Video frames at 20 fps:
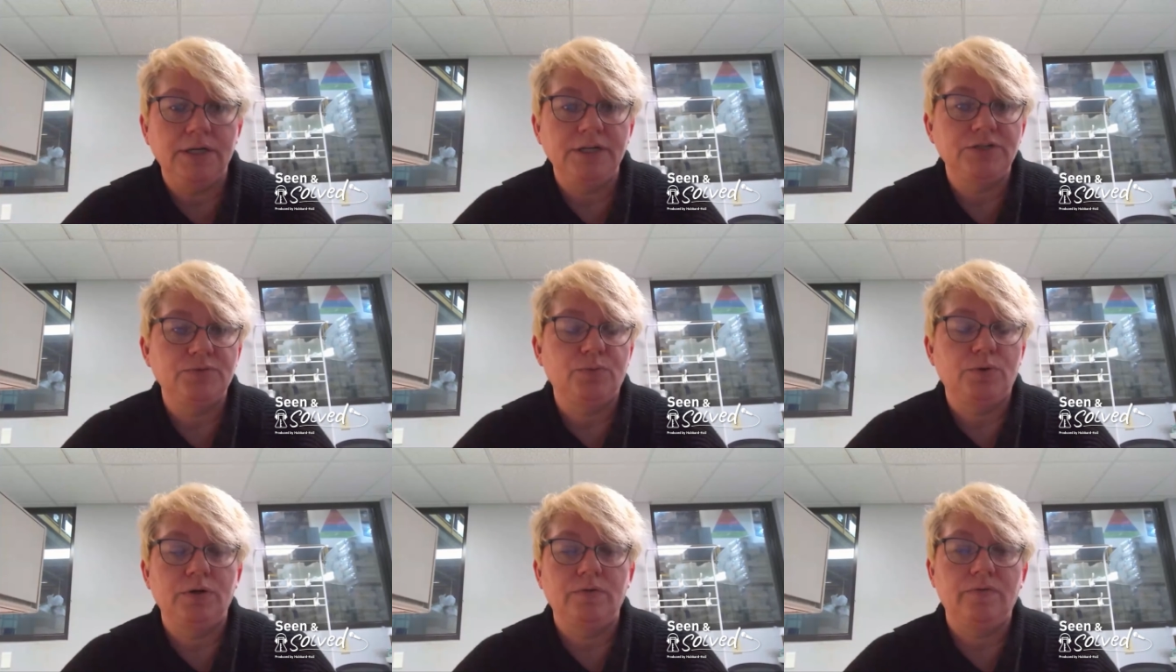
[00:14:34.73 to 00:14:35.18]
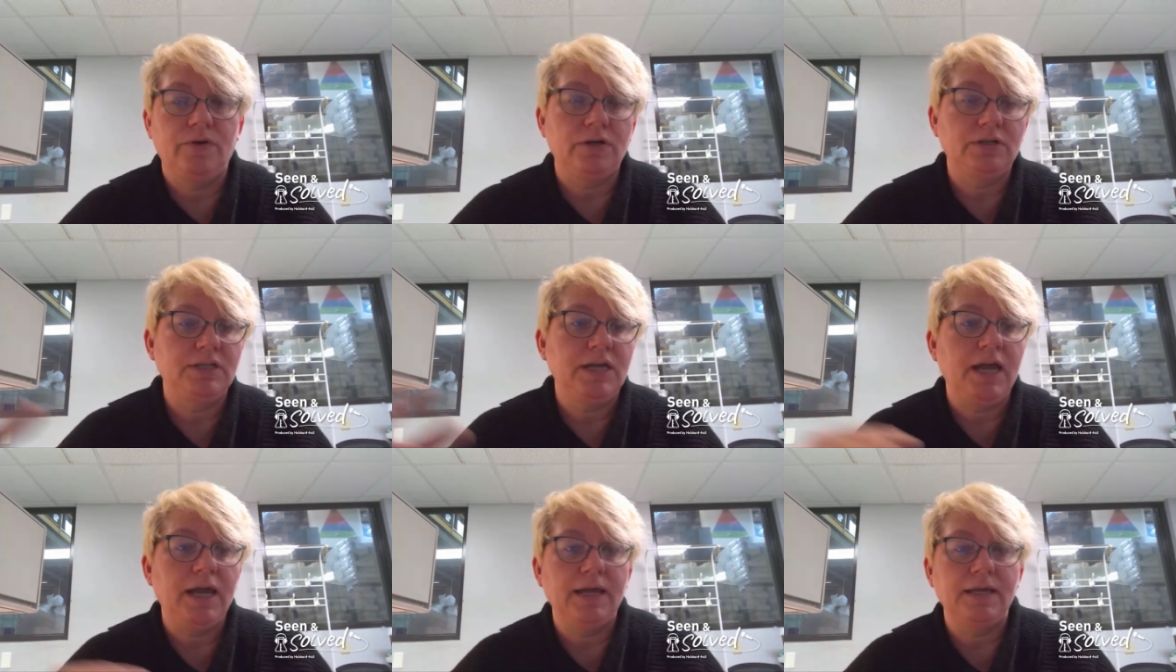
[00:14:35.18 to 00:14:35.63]
each one of our
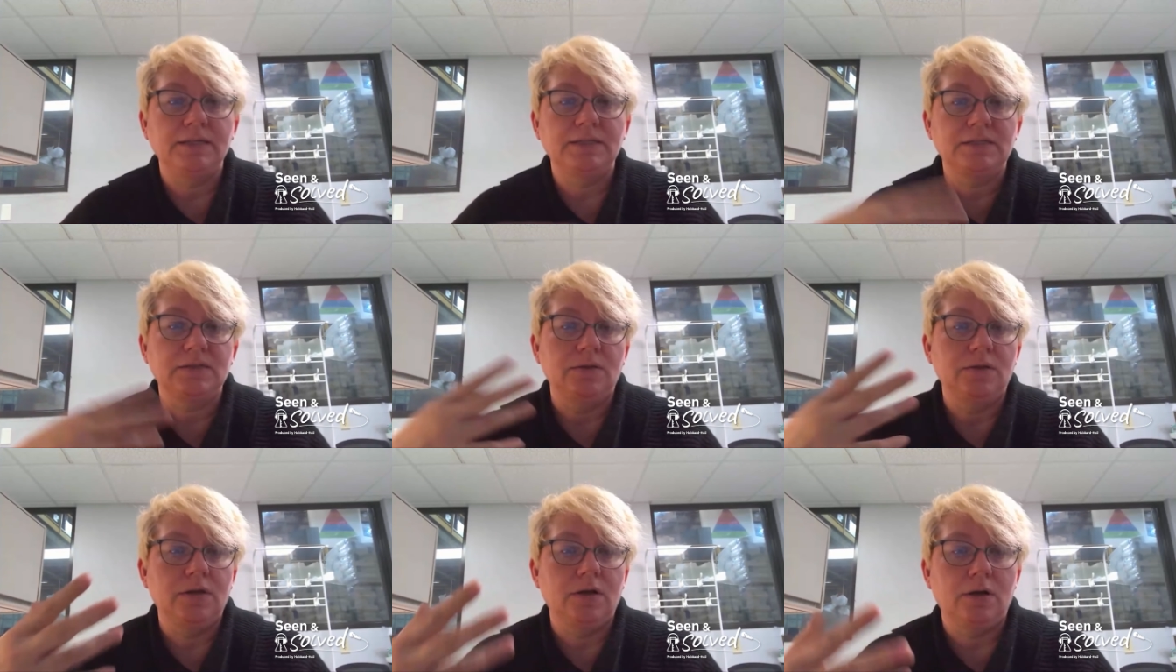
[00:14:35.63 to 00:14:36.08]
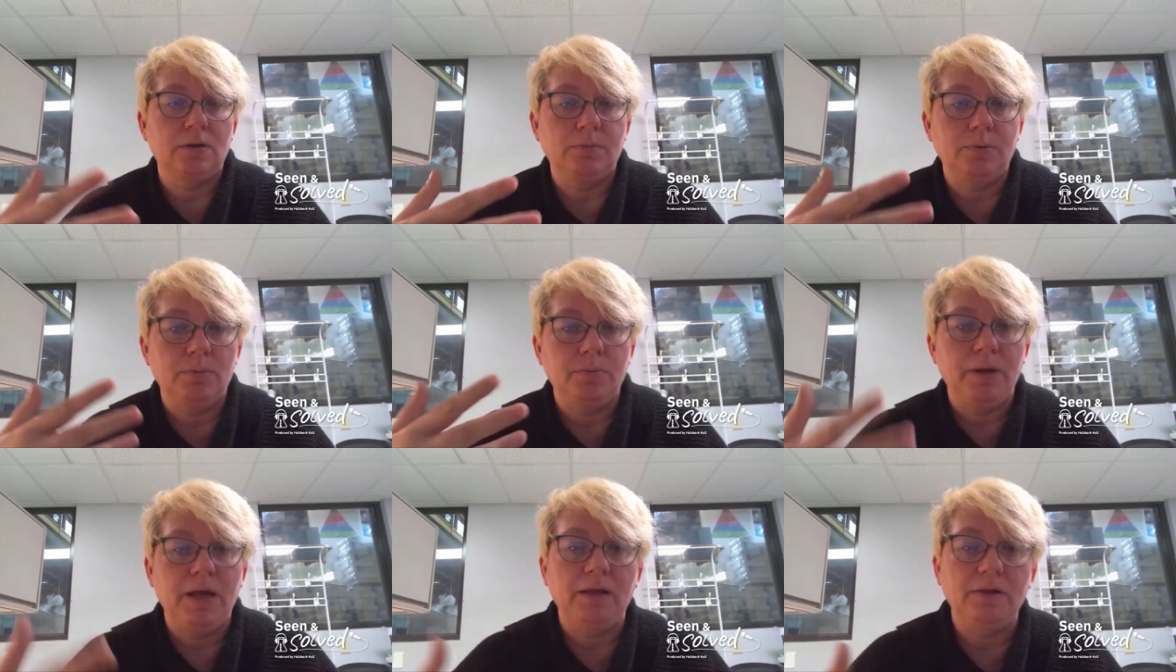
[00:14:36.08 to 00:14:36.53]
tanks so that our
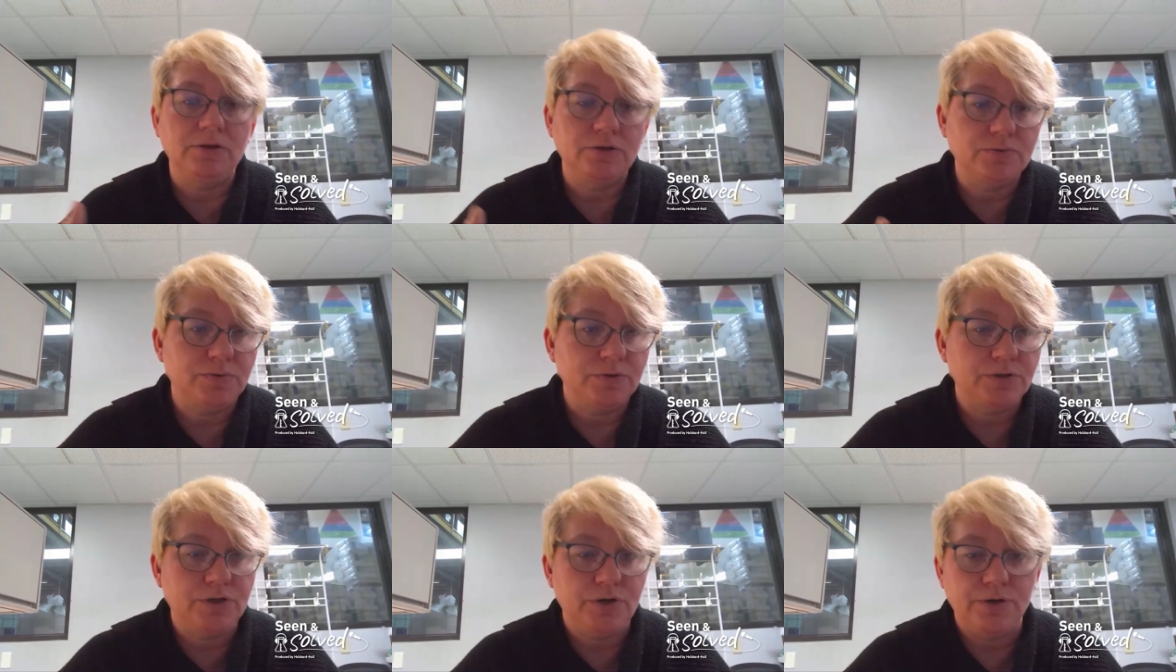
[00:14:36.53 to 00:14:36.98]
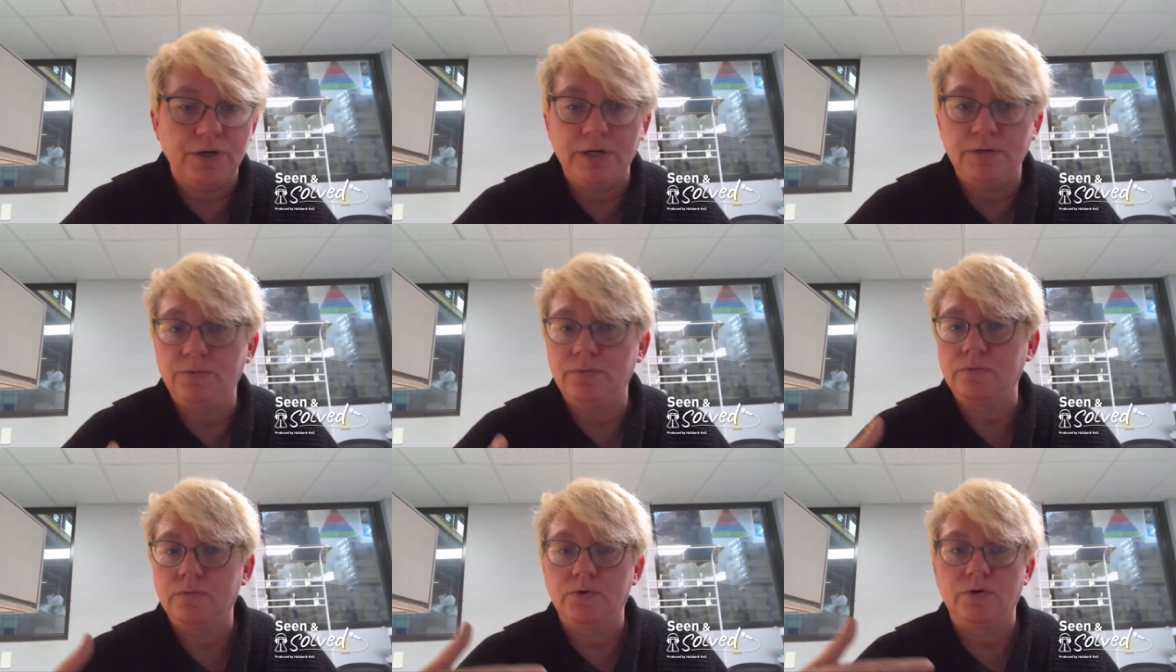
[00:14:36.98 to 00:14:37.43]
propellers were
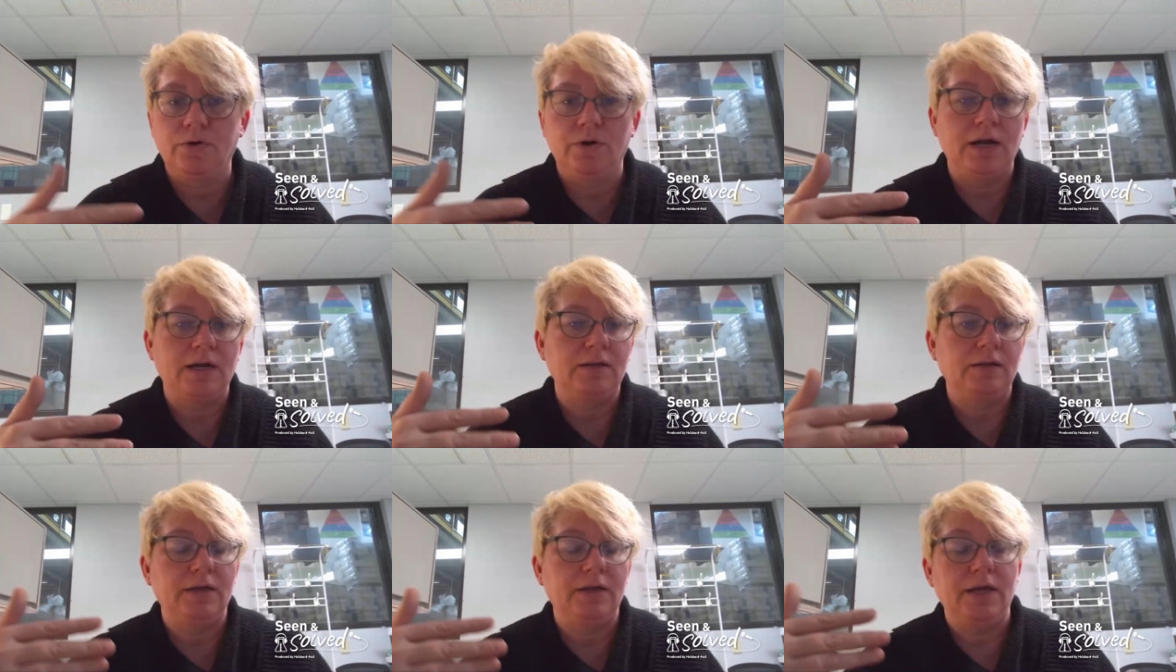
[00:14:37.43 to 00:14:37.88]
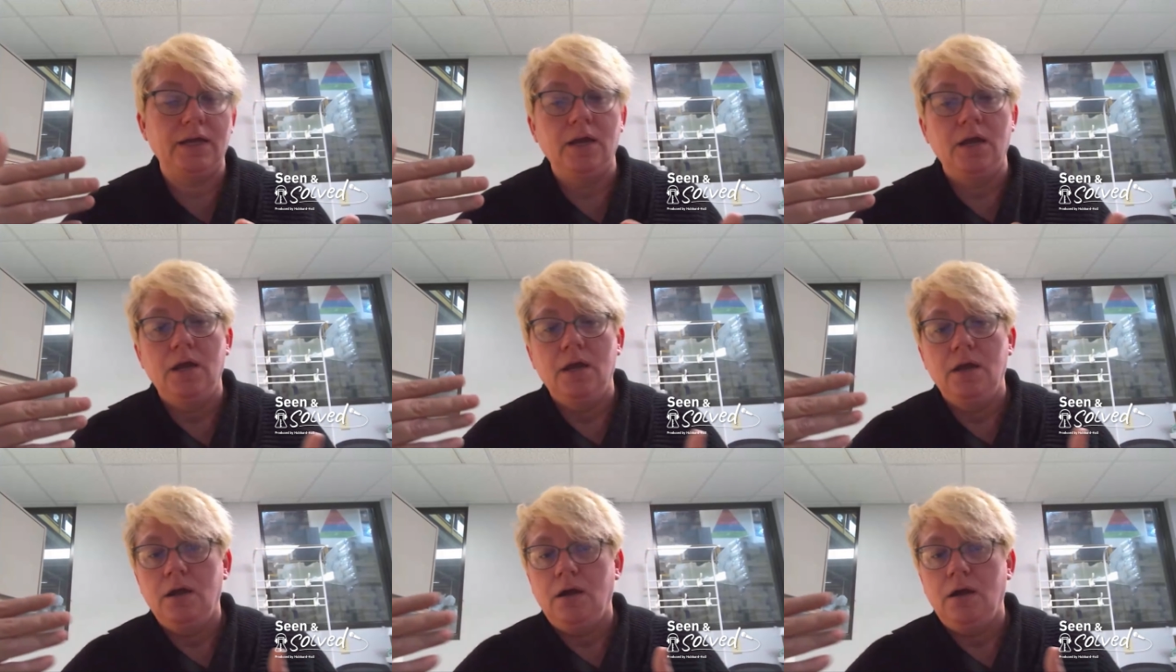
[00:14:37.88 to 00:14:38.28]
turning correctly?